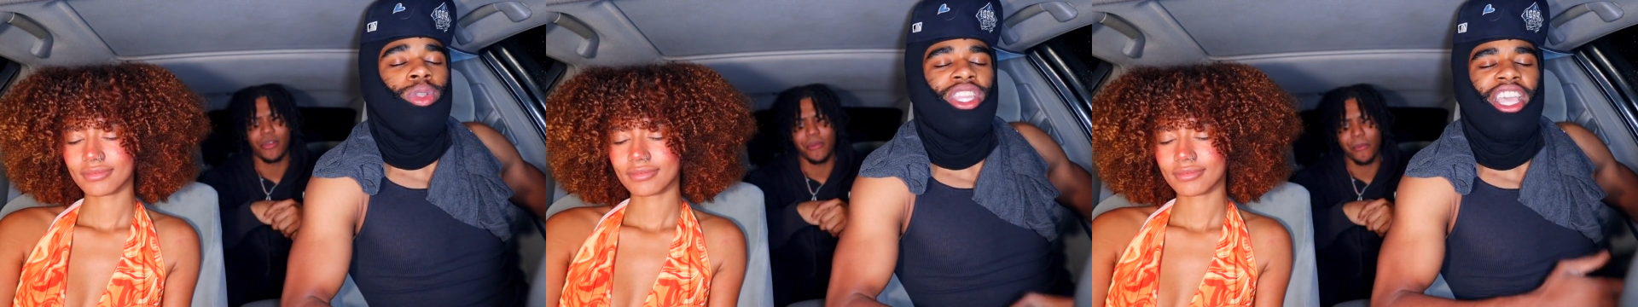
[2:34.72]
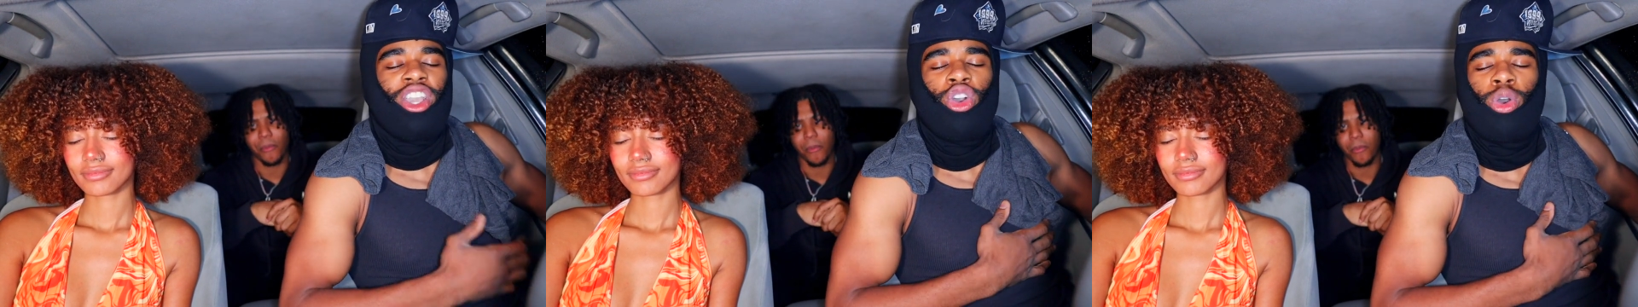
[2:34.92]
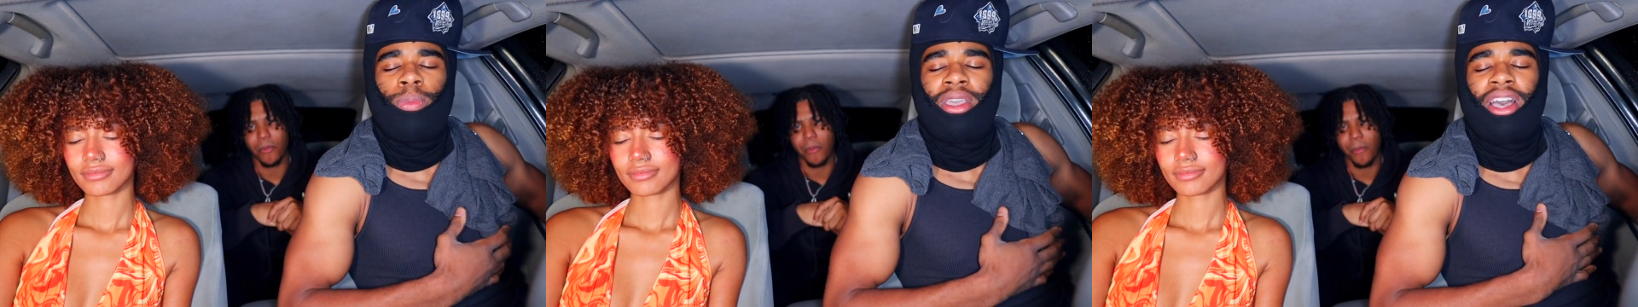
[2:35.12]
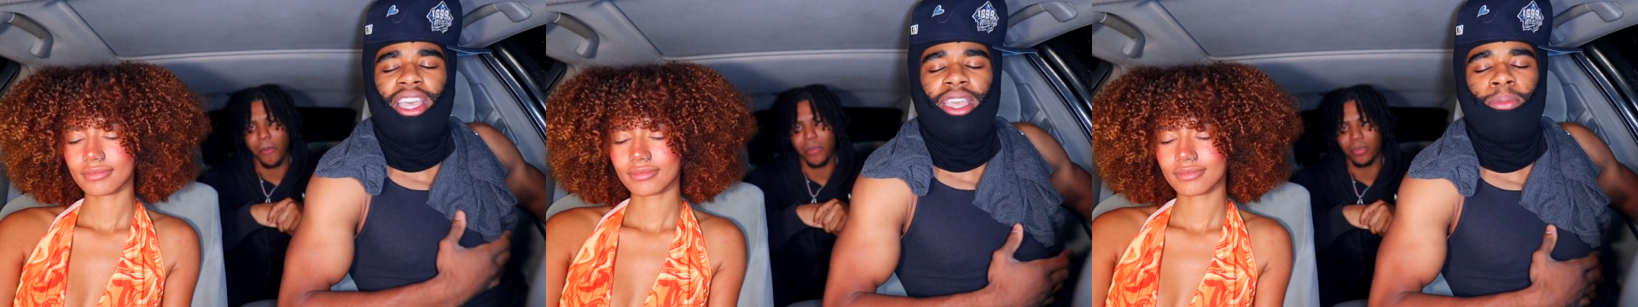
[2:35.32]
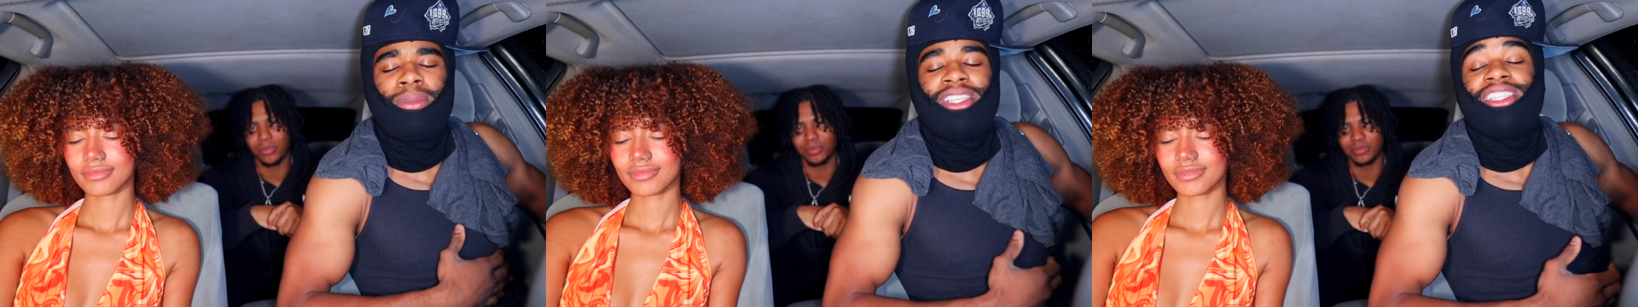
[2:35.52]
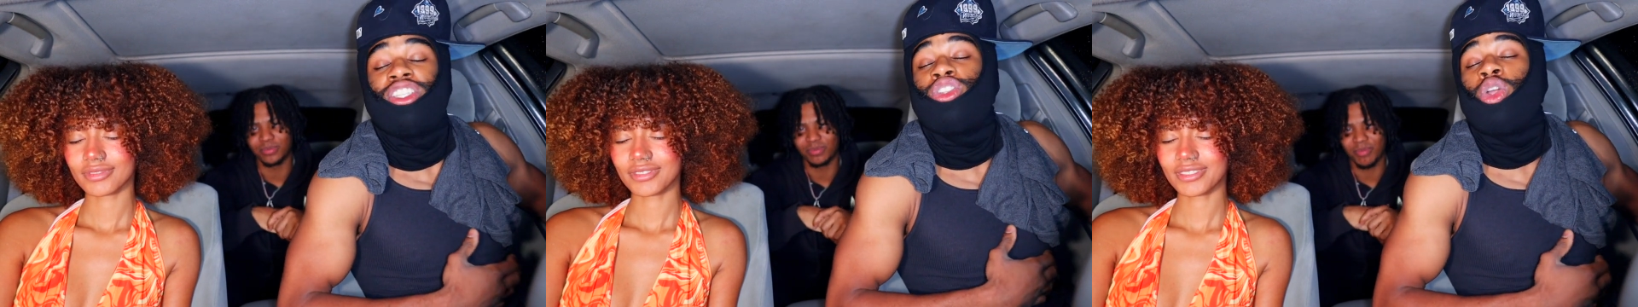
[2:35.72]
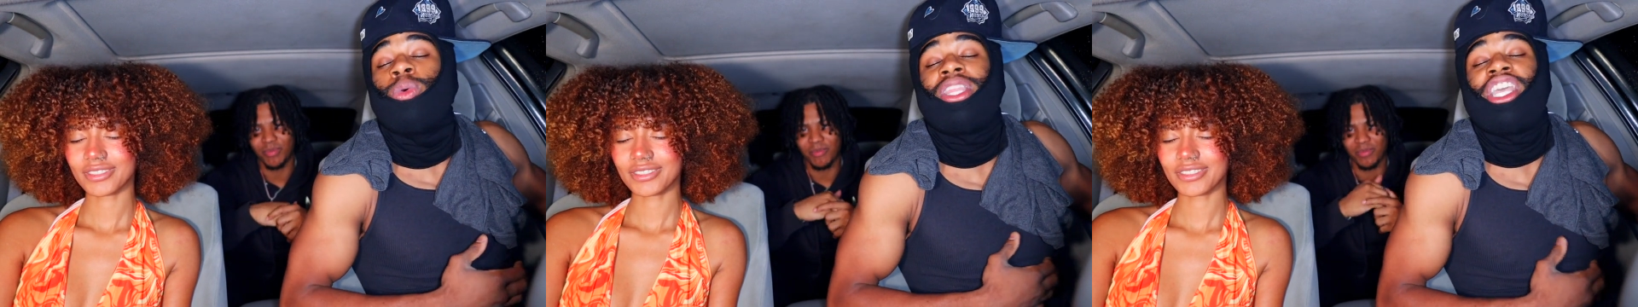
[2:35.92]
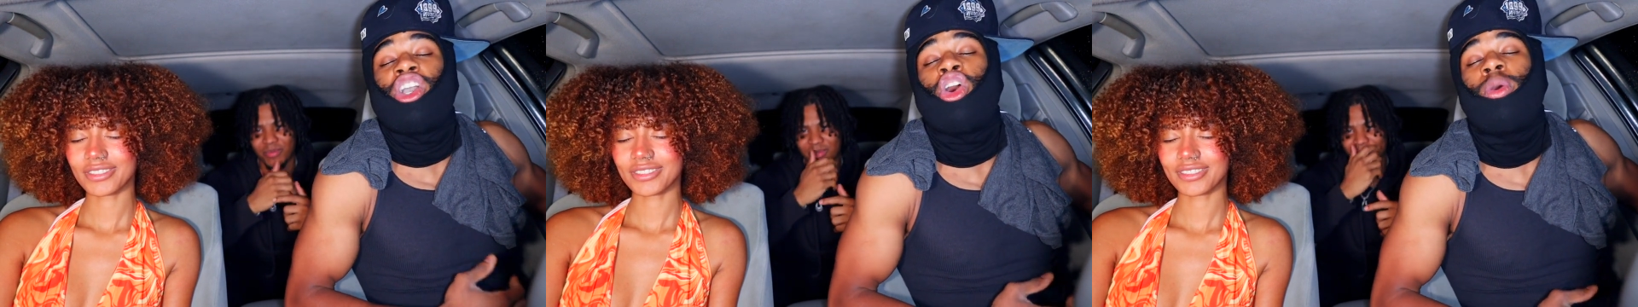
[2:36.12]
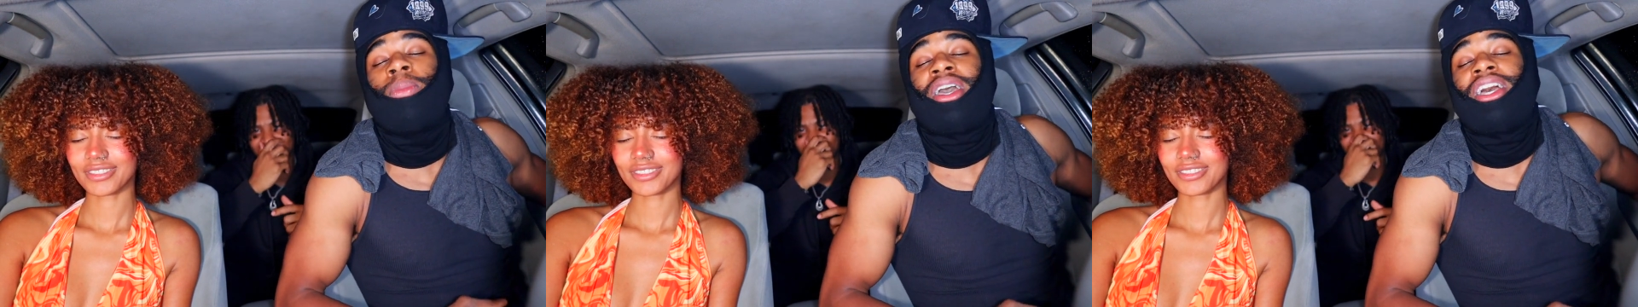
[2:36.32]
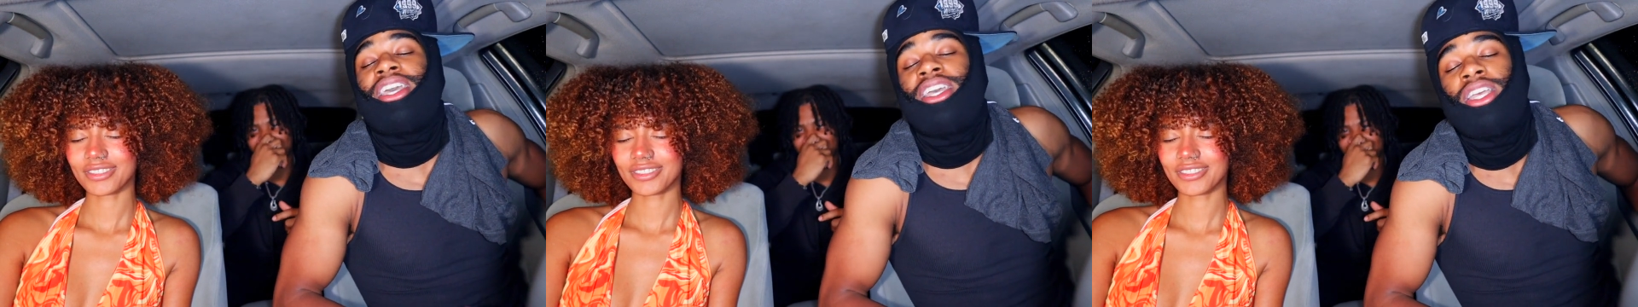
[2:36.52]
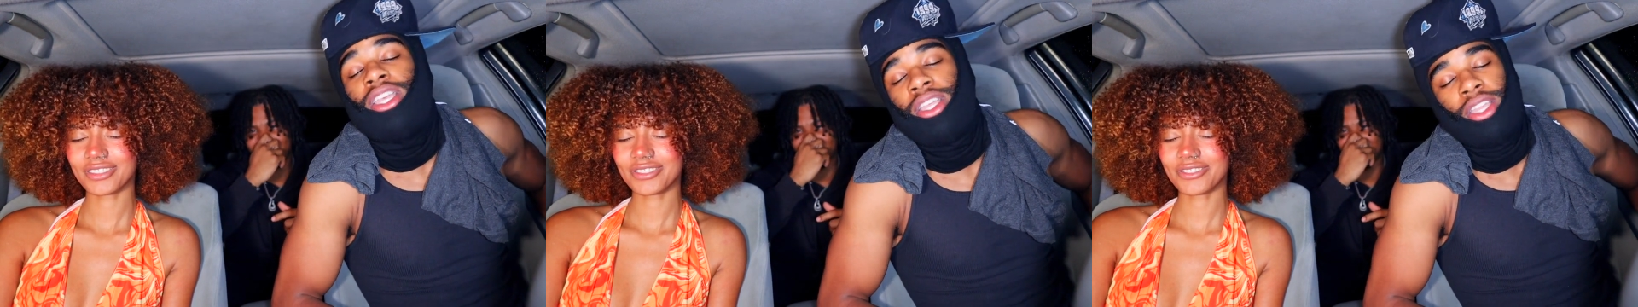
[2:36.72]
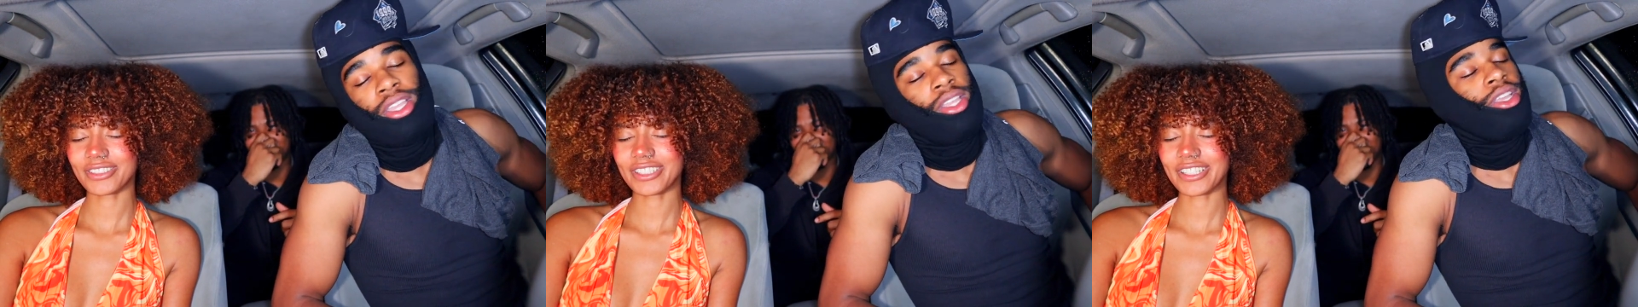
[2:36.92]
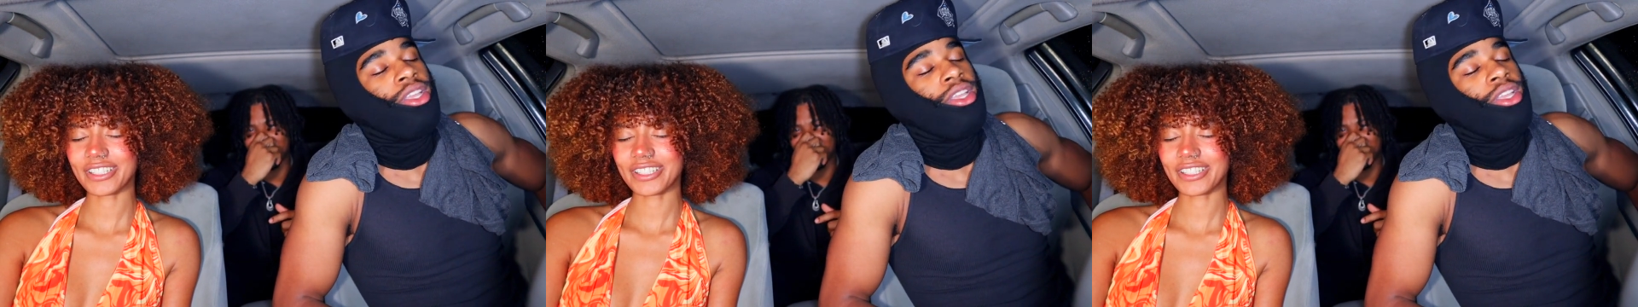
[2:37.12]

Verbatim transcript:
Speaker 1: what they call me, I am miss. You know what they call me, I am. What